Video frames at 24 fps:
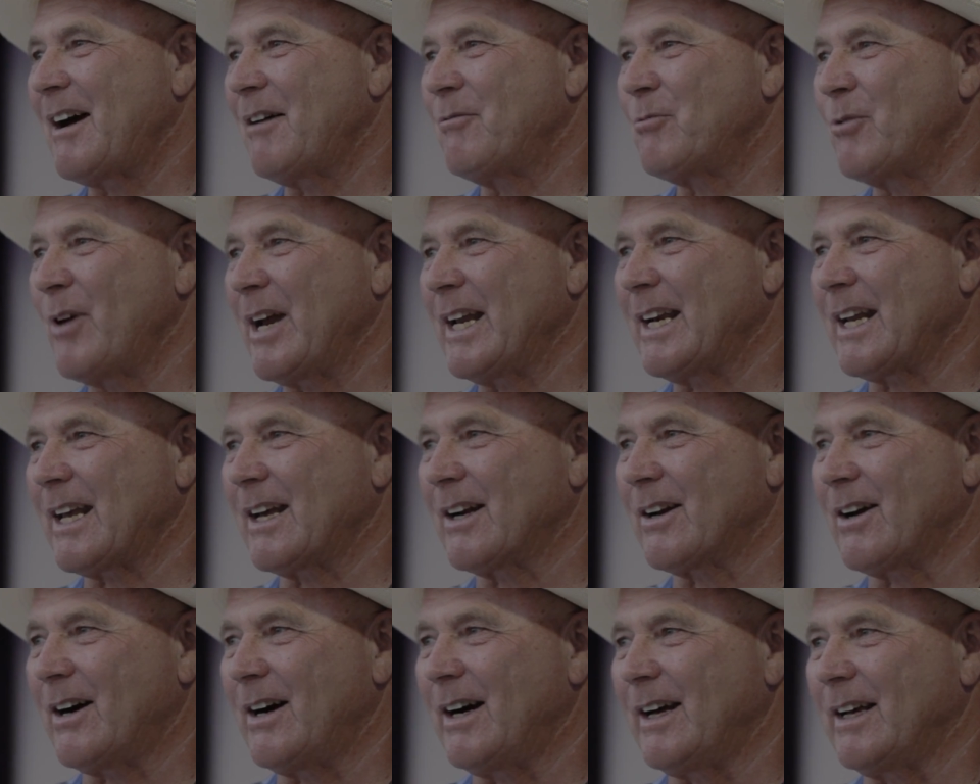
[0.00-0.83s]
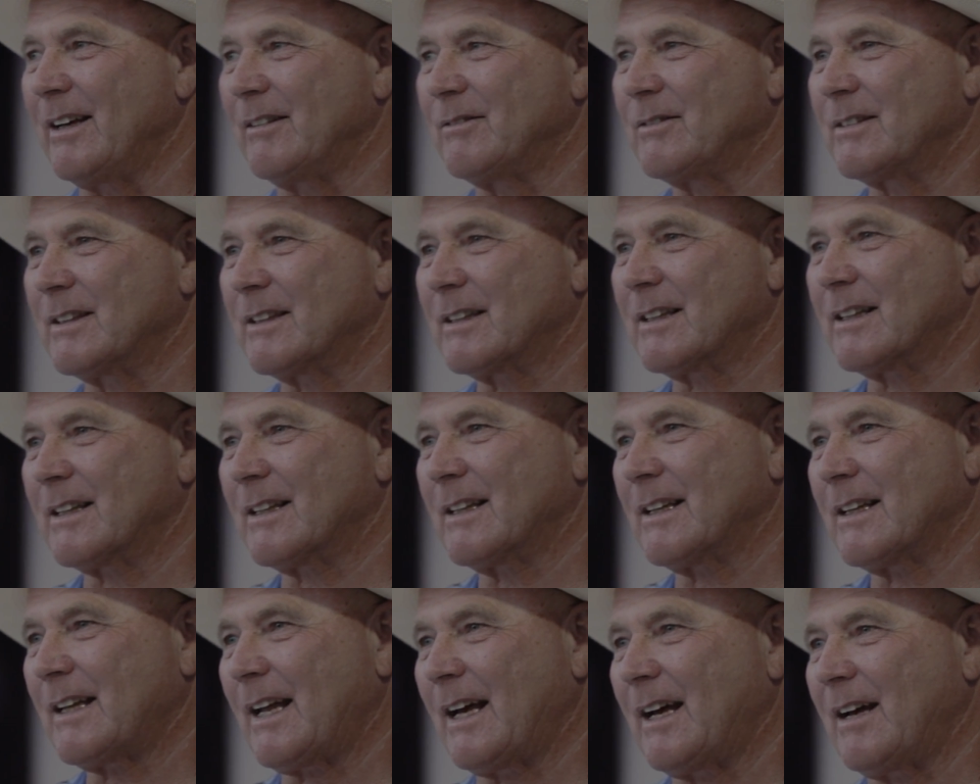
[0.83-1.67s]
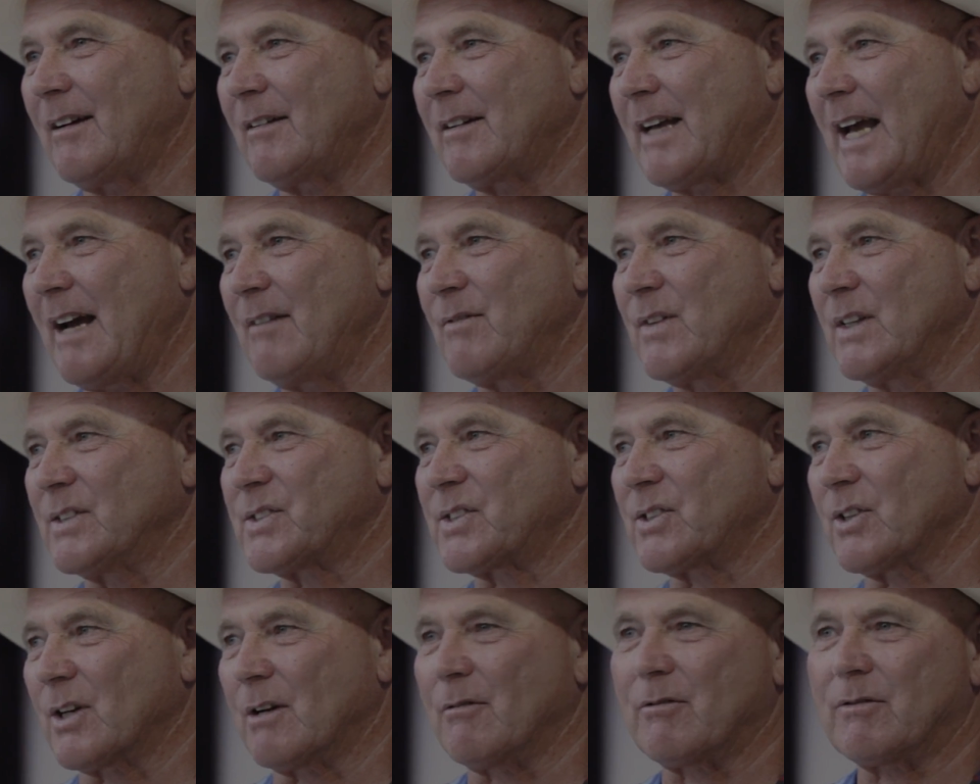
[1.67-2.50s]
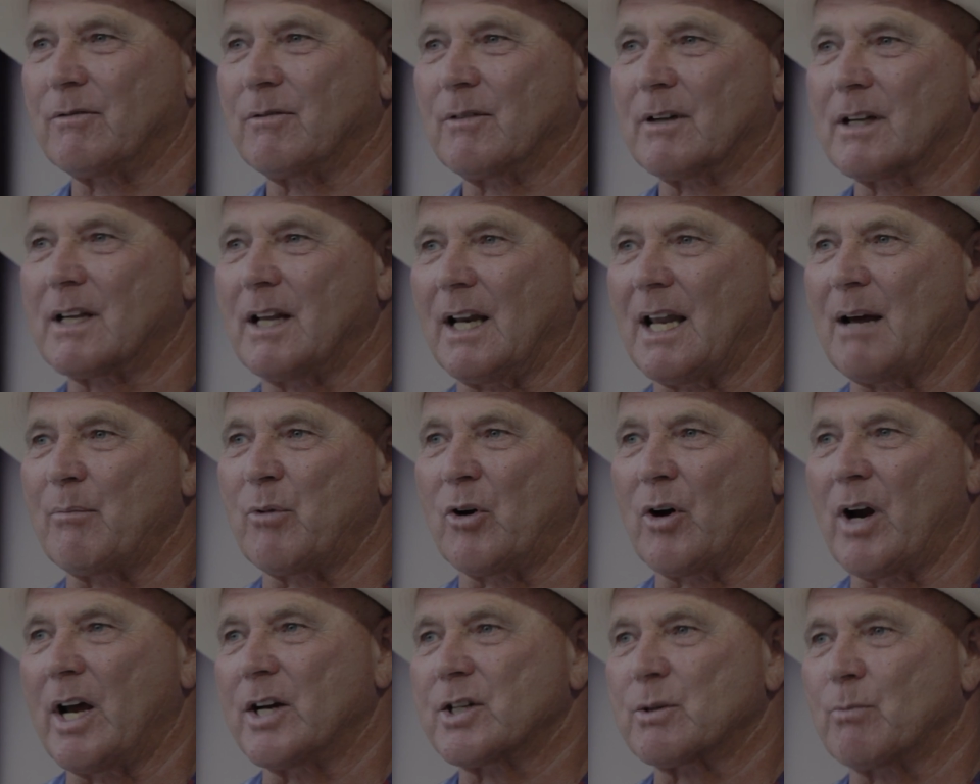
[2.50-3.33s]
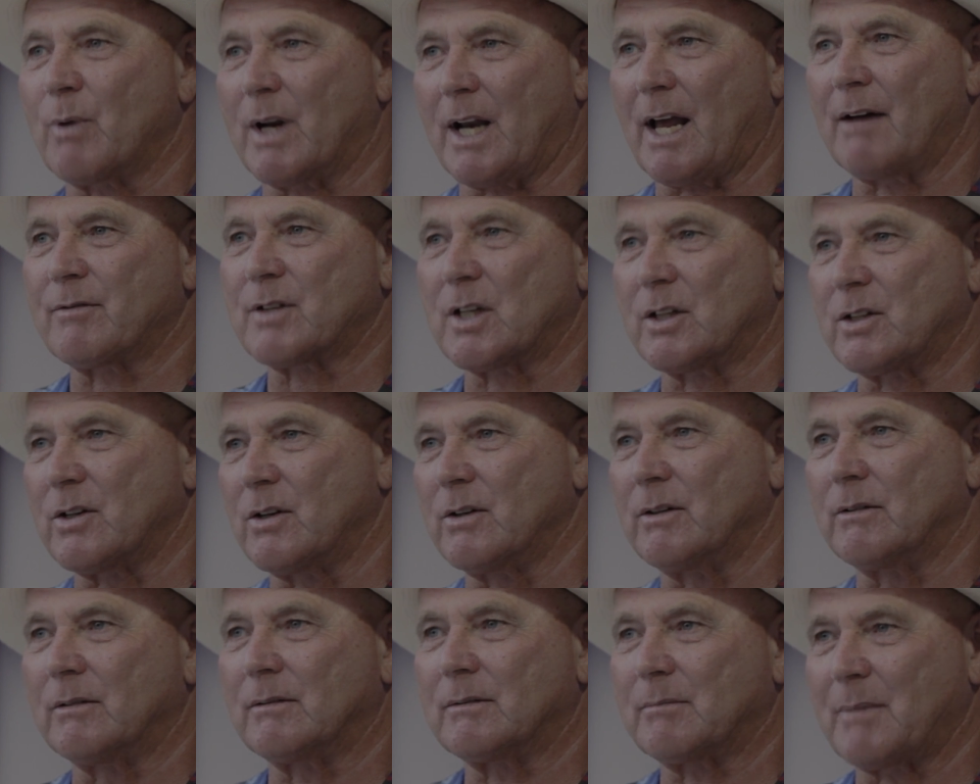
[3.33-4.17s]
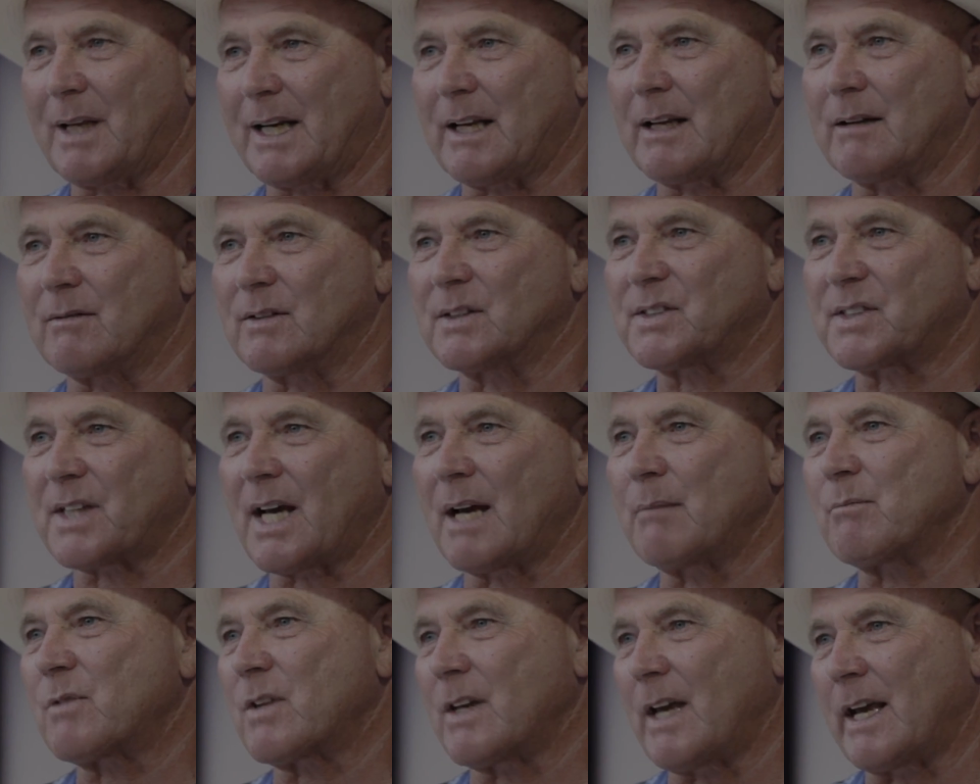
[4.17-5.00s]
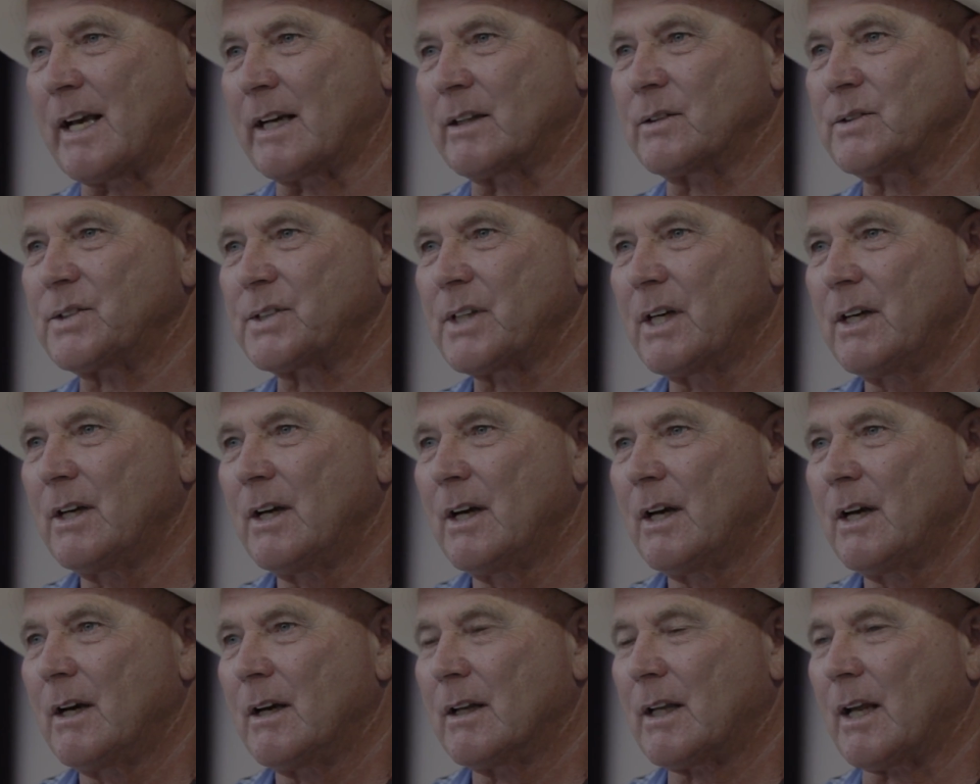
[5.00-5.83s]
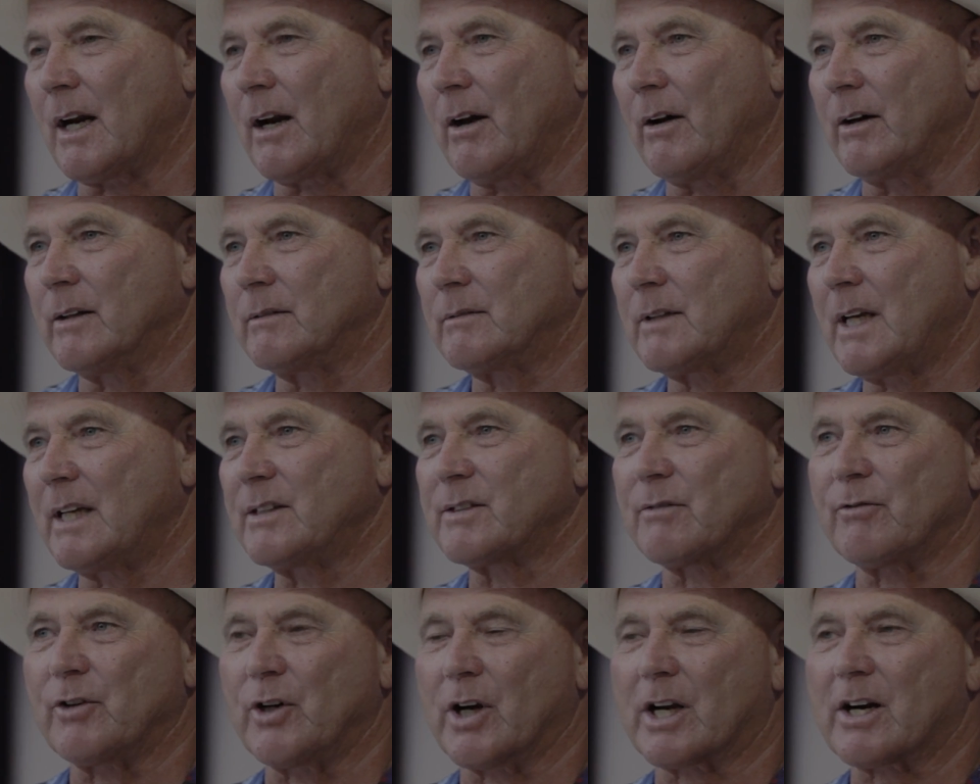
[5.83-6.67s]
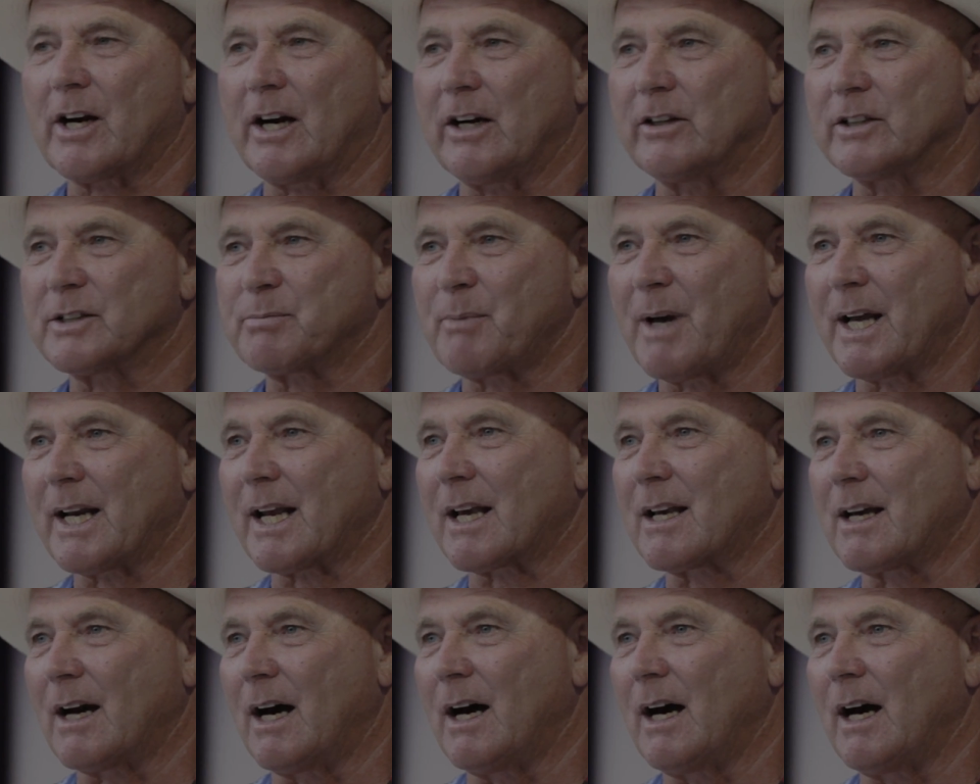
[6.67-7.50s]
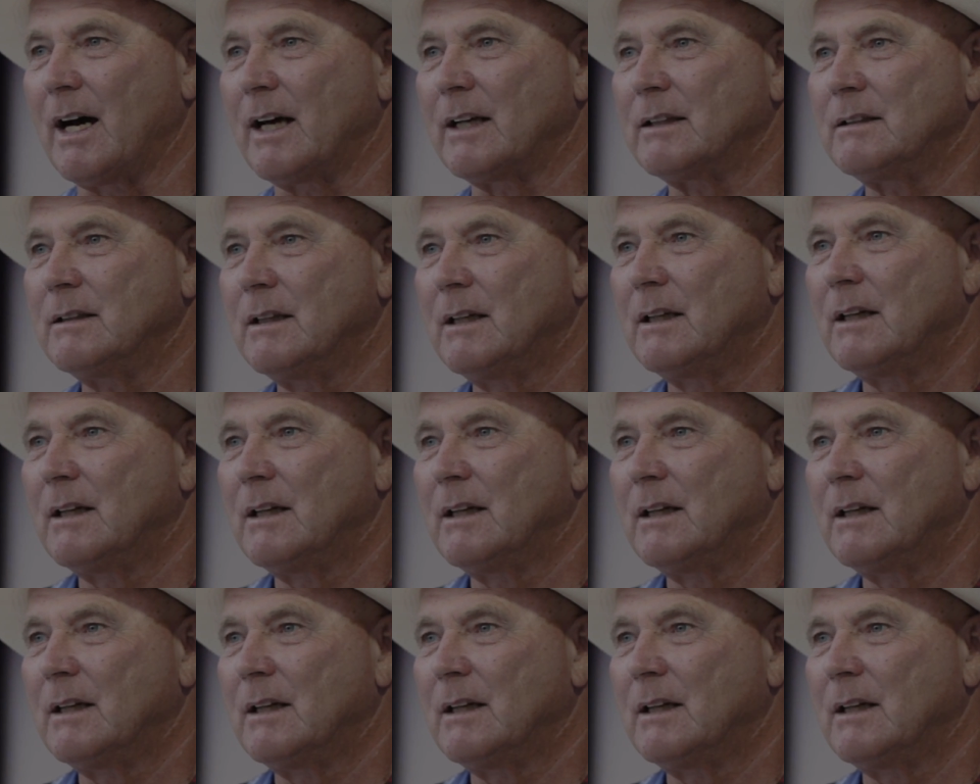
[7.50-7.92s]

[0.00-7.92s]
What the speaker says: Randy and I have this sort of collaboration. We love to do many of the same things. You know, he's a very charismatic guy.